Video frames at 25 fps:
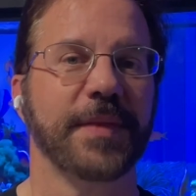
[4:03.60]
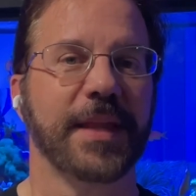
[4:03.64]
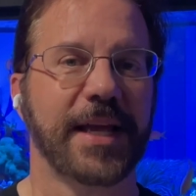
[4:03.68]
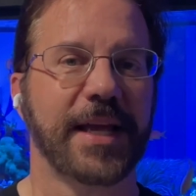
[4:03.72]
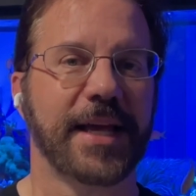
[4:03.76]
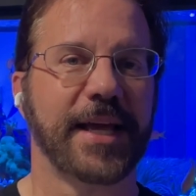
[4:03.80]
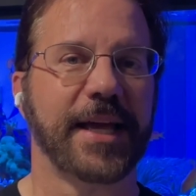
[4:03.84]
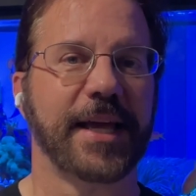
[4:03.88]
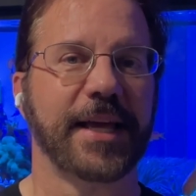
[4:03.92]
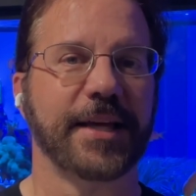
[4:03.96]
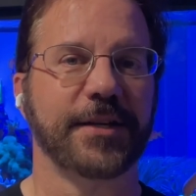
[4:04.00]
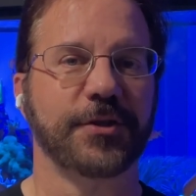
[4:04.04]

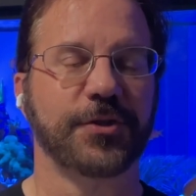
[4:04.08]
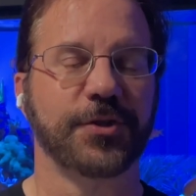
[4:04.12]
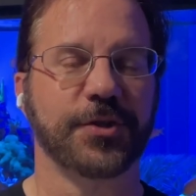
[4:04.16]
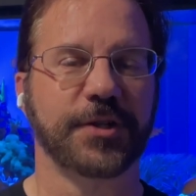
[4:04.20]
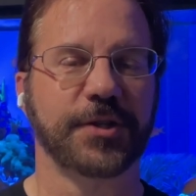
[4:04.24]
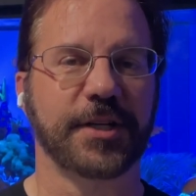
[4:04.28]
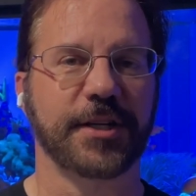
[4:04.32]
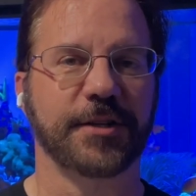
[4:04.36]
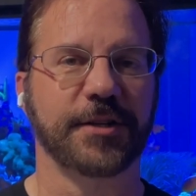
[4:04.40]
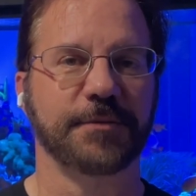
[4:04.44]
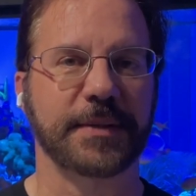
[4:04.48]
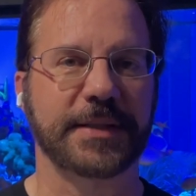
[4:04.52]
and took
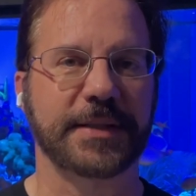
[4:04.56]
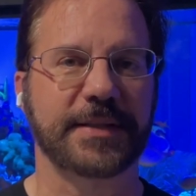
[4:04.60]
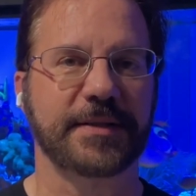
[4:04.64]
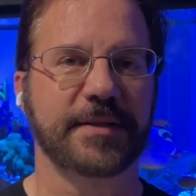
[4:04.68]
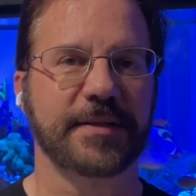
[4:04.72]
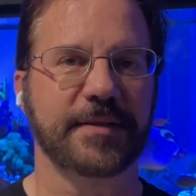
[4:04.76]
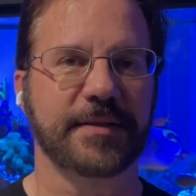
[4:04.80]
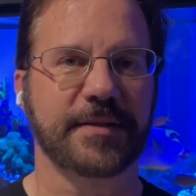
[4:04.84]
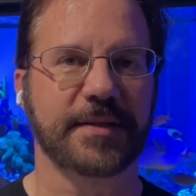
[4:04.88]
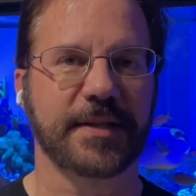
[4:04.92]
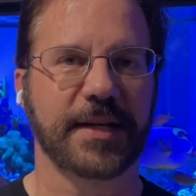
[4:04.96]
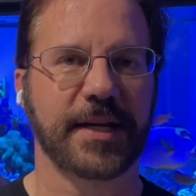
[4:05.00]
care of
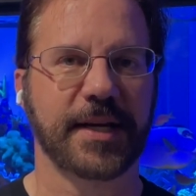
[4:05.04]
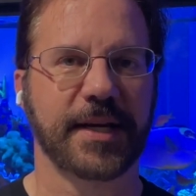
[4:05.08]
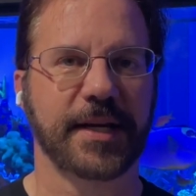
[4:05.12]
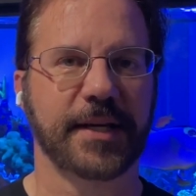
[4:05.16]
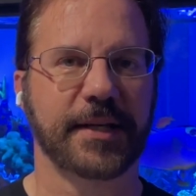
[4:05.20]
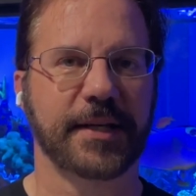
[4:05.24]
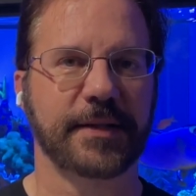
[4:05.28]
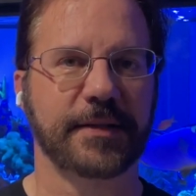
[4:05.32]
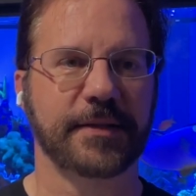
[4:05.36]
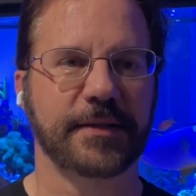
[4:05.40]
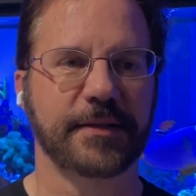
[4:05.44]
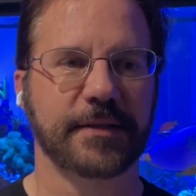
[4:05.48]
business,
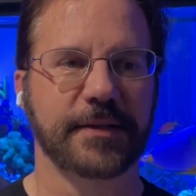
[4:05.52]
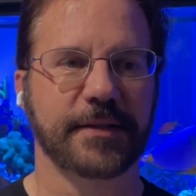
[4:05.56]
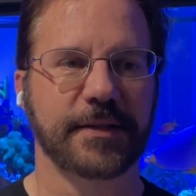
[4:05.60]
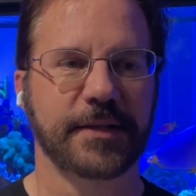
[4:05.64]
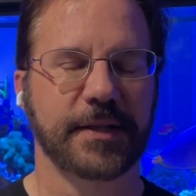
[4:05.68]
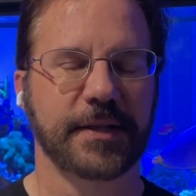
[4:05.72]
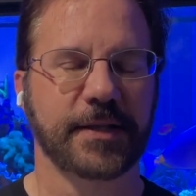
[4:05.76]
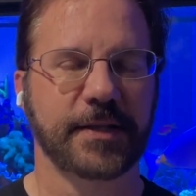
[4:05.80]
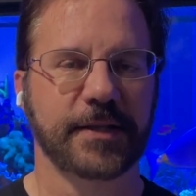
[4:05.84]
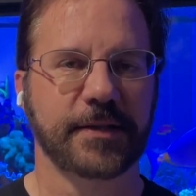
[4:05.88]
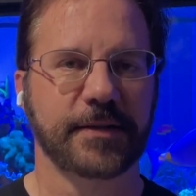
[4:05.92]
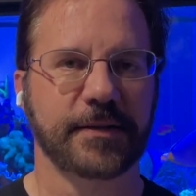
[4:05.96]
and
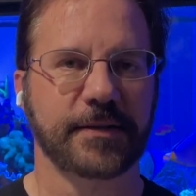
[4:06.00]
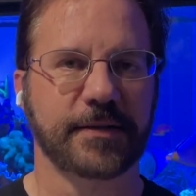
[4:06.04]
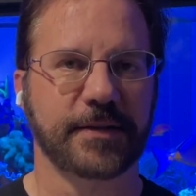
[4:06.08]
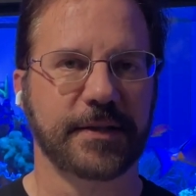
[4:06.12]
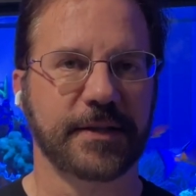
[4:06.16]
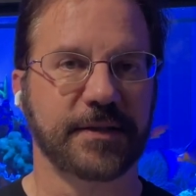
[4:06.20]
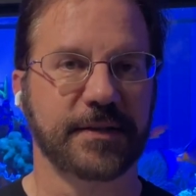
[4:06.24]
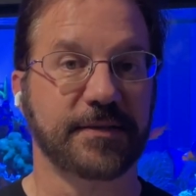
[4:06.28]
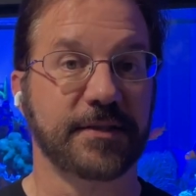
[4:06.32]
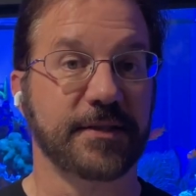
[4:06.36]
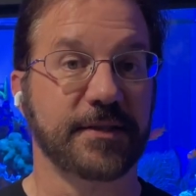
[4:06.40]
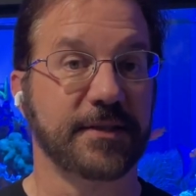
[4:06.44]

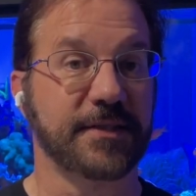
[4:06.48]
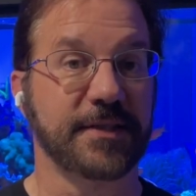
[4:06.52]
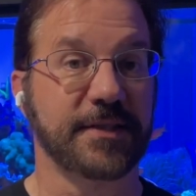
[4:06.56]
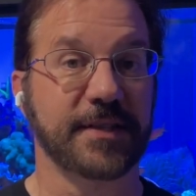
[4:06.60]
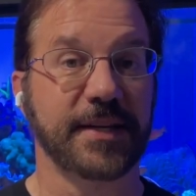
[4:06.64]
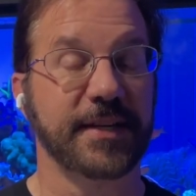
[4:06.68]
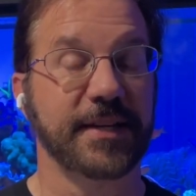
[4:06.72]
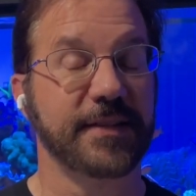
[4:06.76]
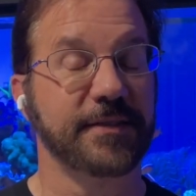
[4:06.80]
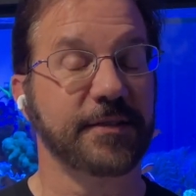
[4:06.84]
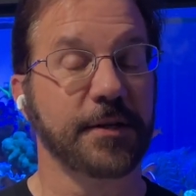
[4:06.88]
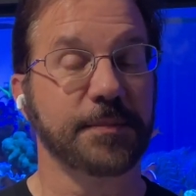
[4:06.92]
this is
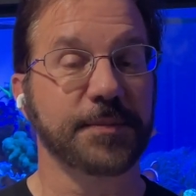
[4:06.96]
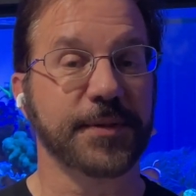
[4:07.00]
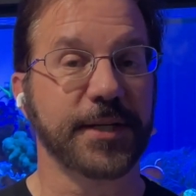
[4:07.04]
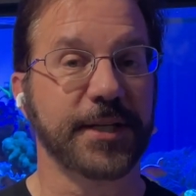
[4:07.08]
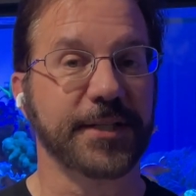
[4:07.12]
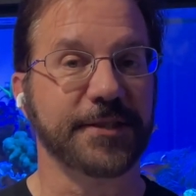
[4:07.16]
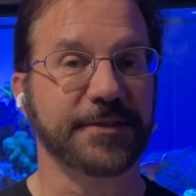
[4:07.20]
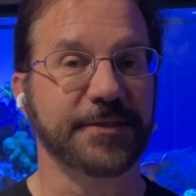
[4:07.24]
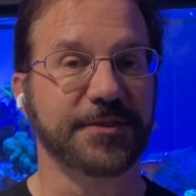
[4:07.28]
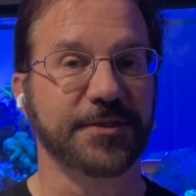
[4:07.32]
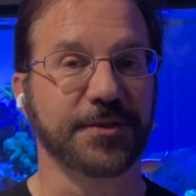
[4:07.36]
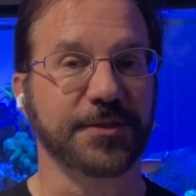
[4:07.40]
today's
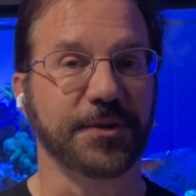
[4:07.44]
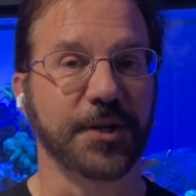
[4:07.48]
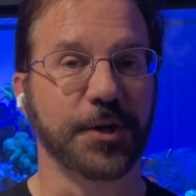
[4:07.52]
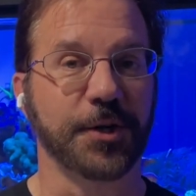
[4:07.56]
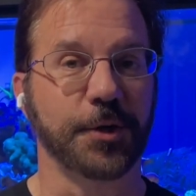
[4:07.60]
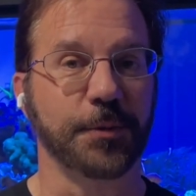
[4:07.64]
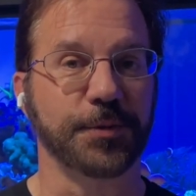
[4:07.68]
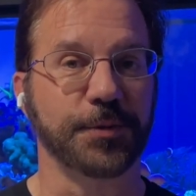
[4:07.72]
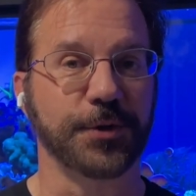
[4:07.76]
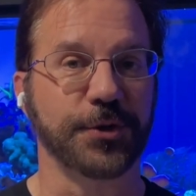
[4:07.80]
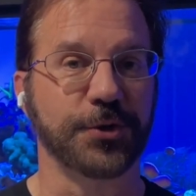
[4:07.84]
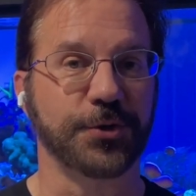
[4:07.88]
update. So I
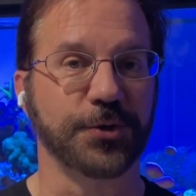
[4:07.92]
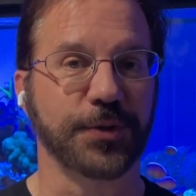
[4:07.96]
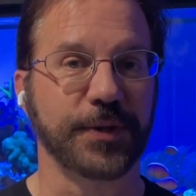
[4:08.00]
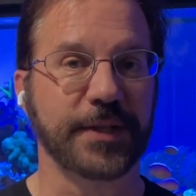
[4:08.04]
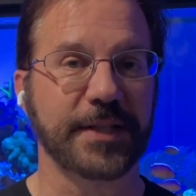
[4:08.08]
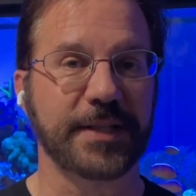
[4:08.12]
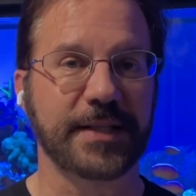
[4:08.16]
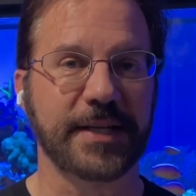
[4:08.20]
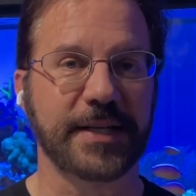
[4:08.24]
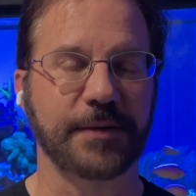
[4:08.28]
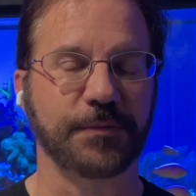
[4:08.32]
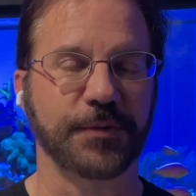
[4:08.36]
hope you enjoyed
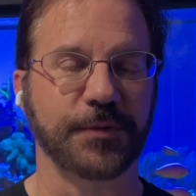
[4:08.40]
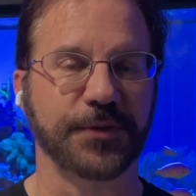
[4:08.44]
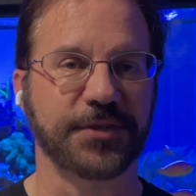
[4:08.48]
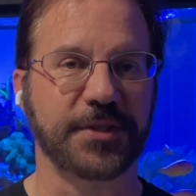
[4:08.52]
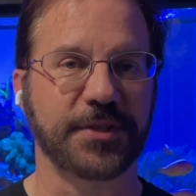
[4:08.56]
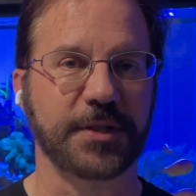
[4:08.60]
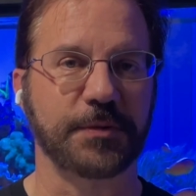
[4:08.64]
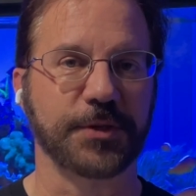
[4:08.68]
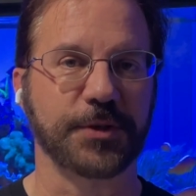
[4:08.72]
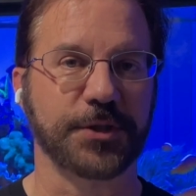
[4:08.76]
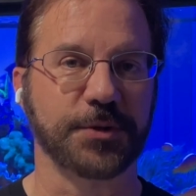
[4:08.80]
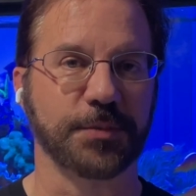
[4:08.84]
it, and we'll
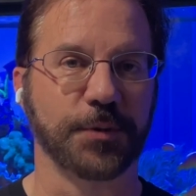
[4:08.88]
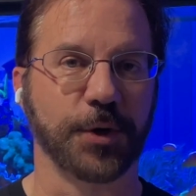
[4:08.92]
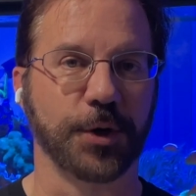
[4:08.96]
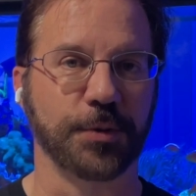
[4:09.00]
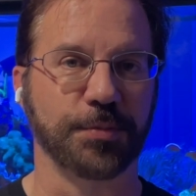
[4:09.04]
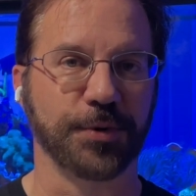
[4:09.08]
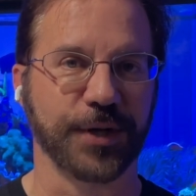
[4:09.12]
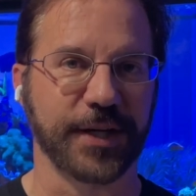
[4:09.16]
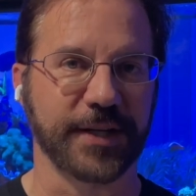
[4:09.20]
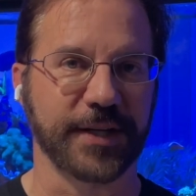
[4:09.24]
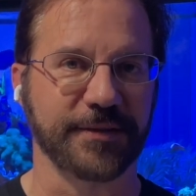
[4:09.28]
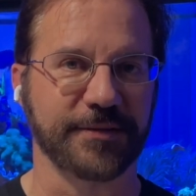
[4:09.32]
see what tomorrow
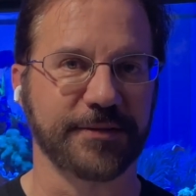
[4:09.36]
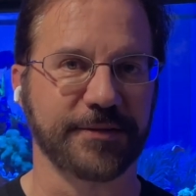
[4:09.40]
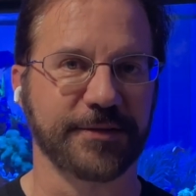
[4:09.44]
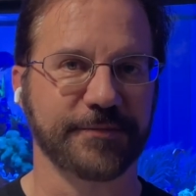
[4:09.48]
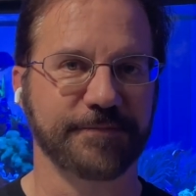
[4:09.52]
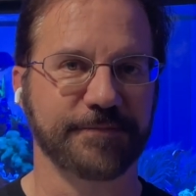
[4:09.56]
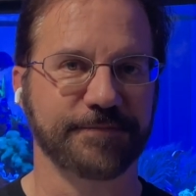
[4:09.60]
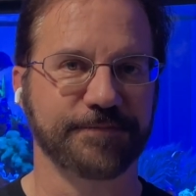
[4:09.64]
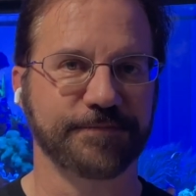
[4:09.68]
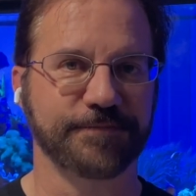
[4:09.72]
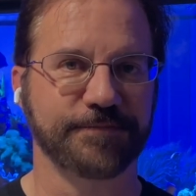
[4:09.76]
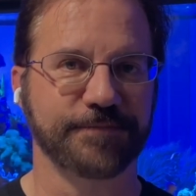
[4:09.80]
brings.
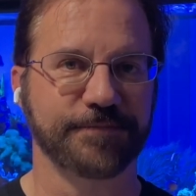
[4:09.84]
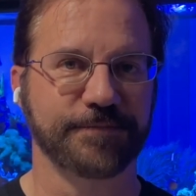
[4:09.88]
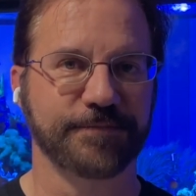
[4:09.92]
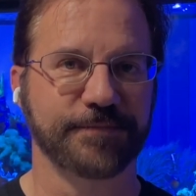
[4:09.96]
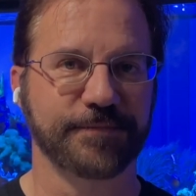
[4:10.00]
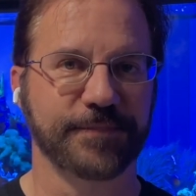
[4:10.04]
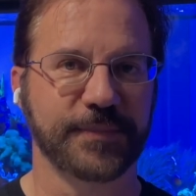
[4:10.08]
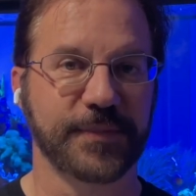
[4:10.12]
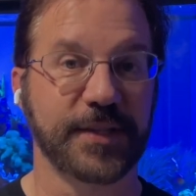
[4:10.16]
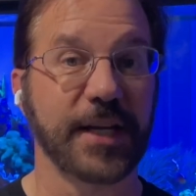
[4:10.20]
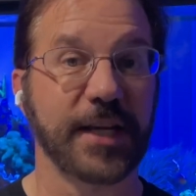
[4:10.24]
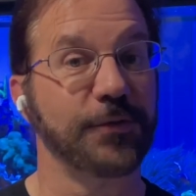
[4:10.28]

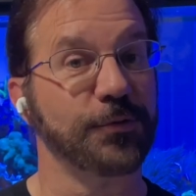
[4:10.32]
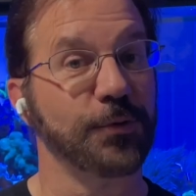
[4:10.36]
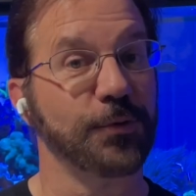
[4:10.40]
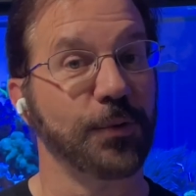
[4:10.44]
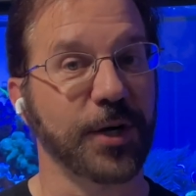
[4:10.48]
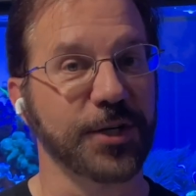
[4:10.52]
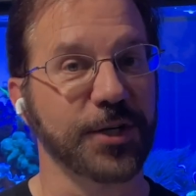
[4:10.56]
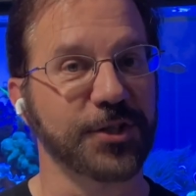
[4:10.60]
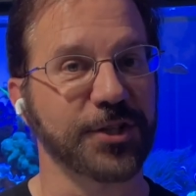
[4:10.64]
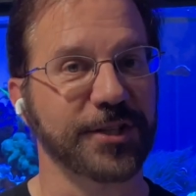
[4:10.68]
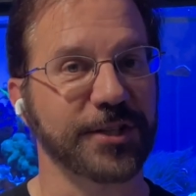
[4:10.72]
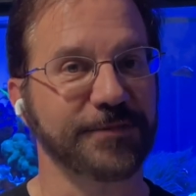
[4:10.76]
Thanks for
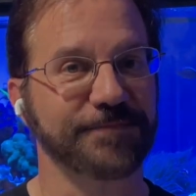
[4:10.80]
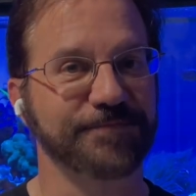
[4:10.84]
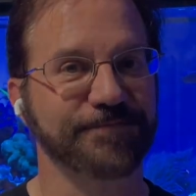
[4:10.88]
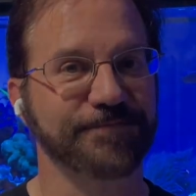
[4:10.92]
watching.